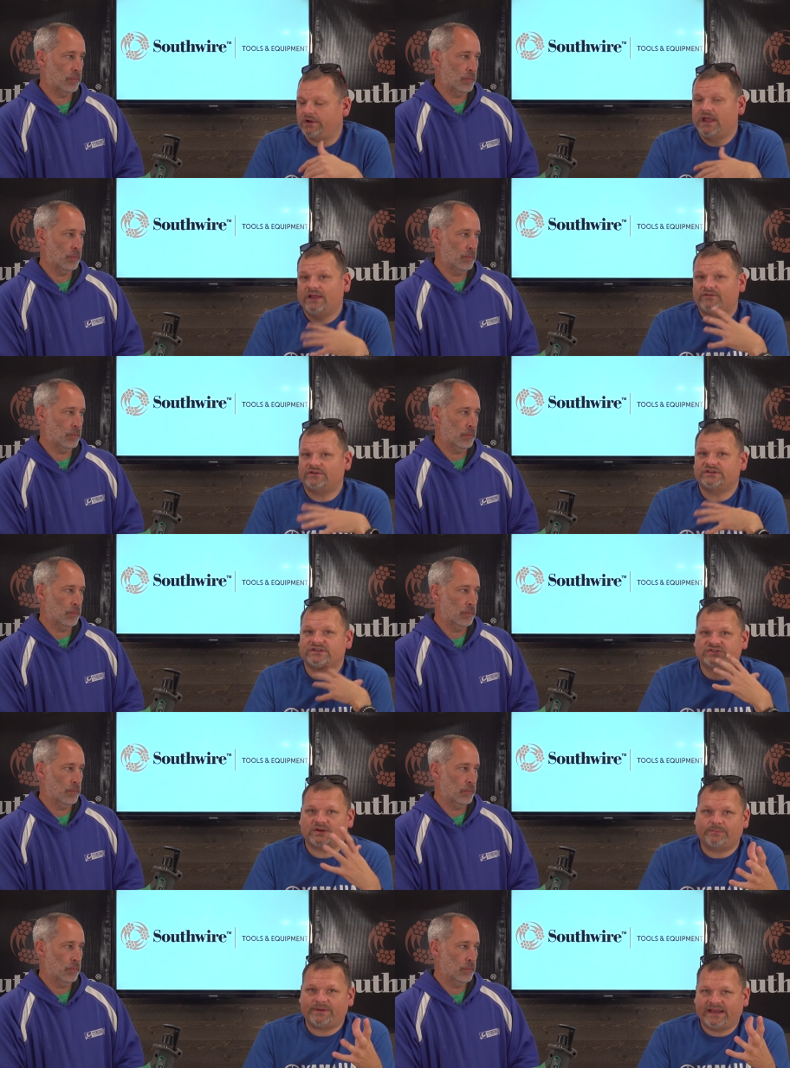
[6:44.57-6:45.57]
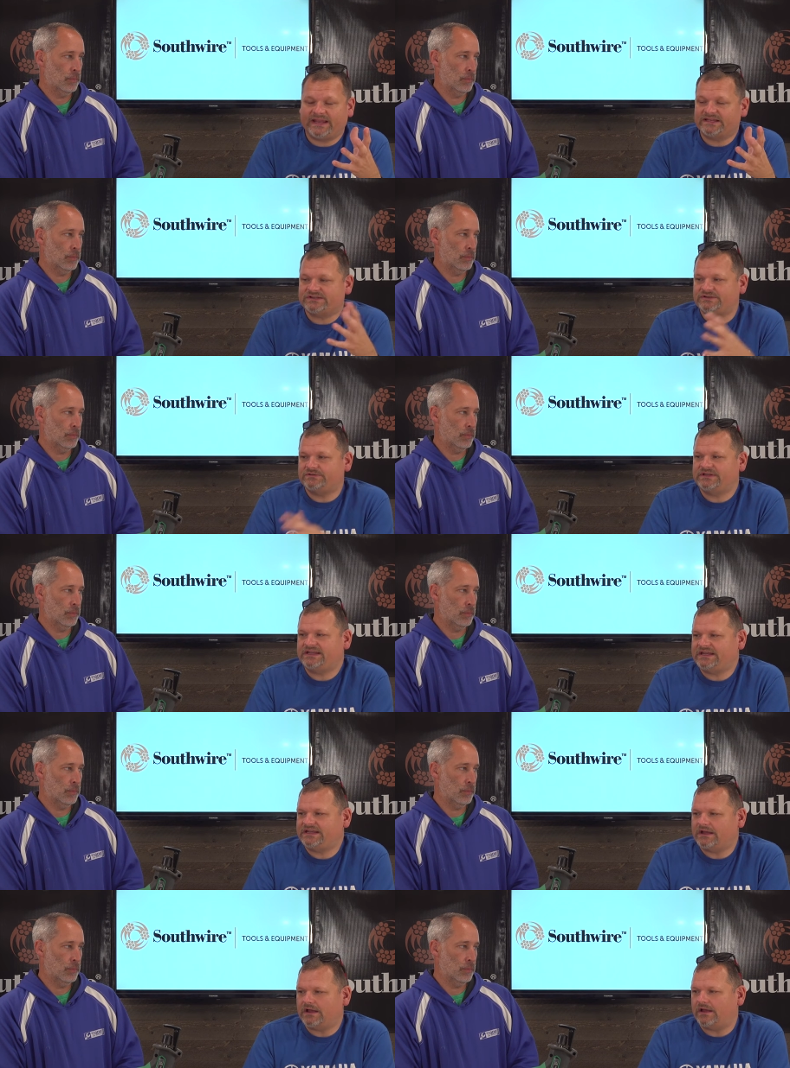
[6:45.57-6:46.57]
Speaker 1: If you're just jumping into
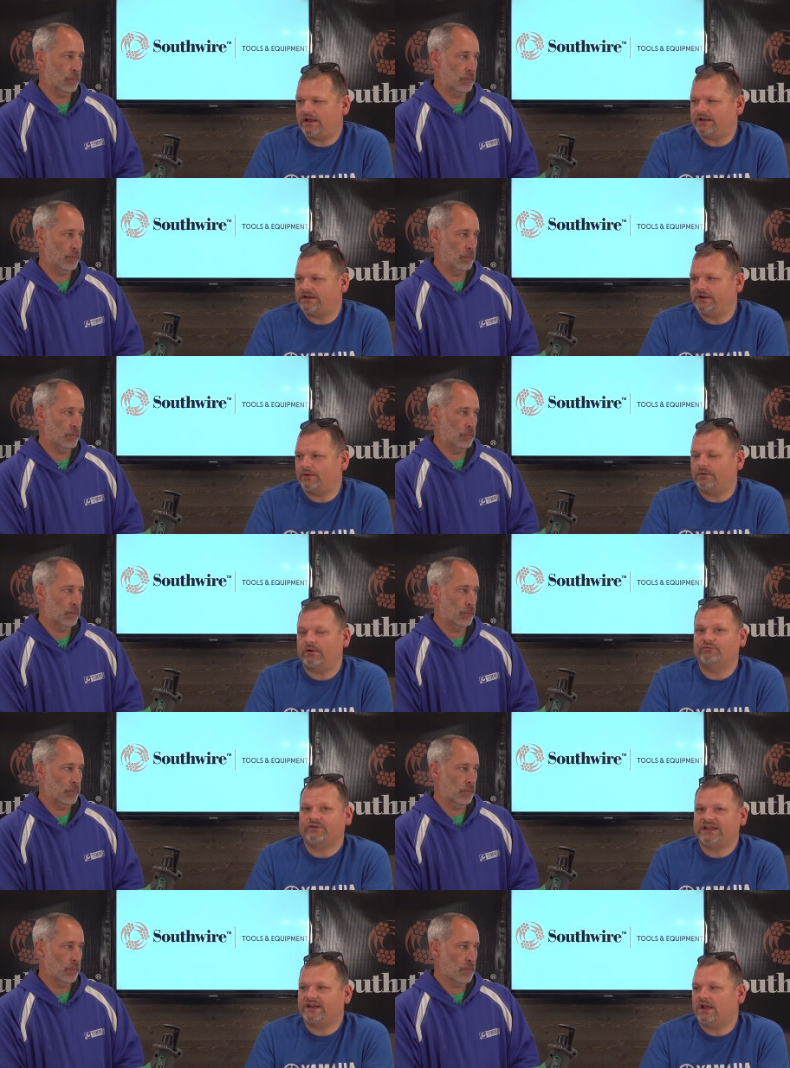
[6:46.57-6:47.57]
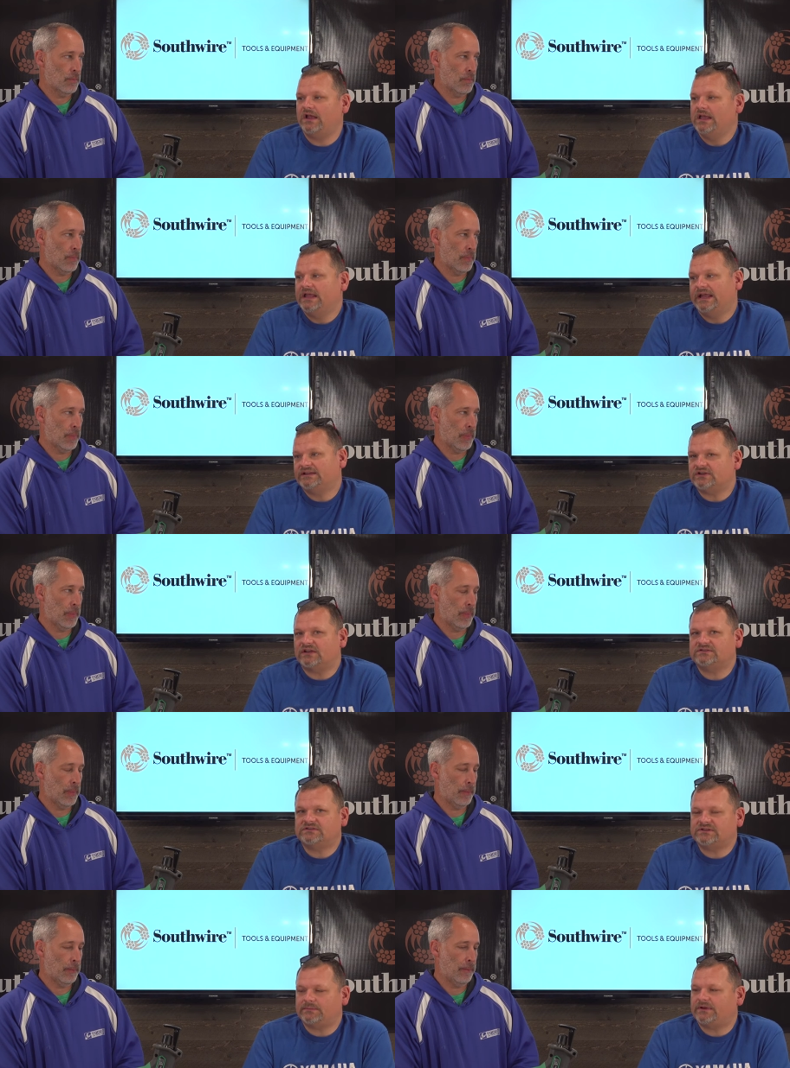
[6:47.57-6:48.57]
the uh, you know arena, it's
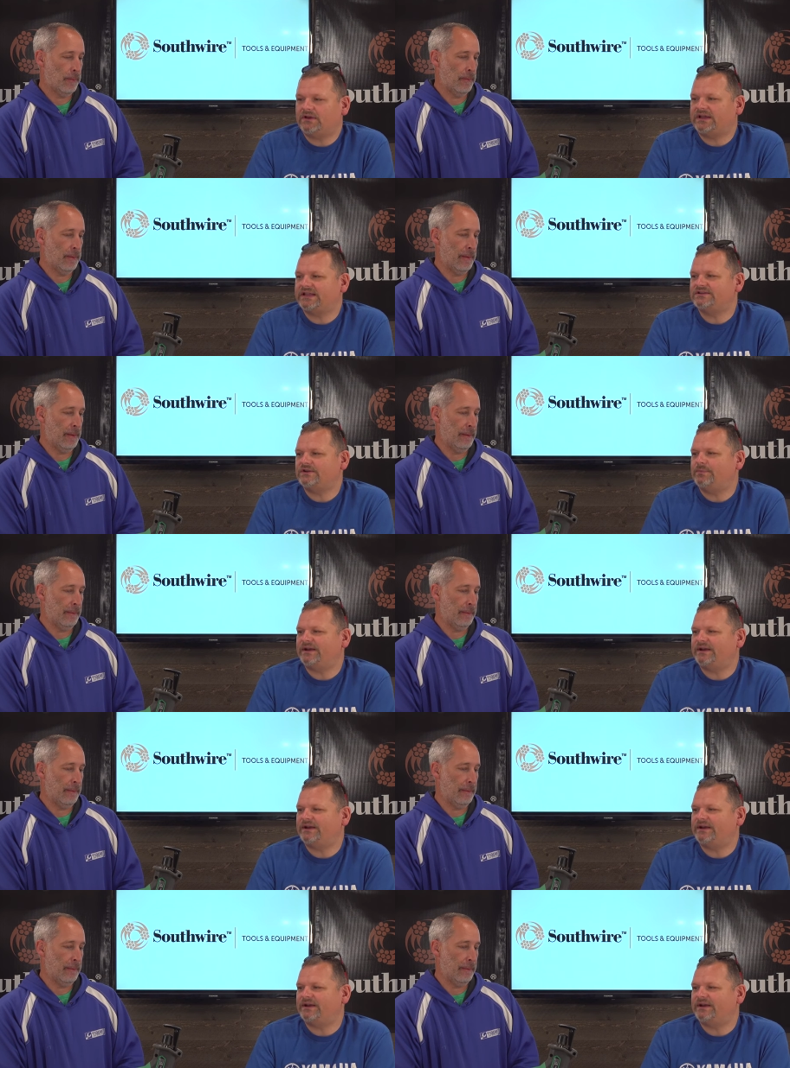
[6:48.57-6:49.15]
also something to look into.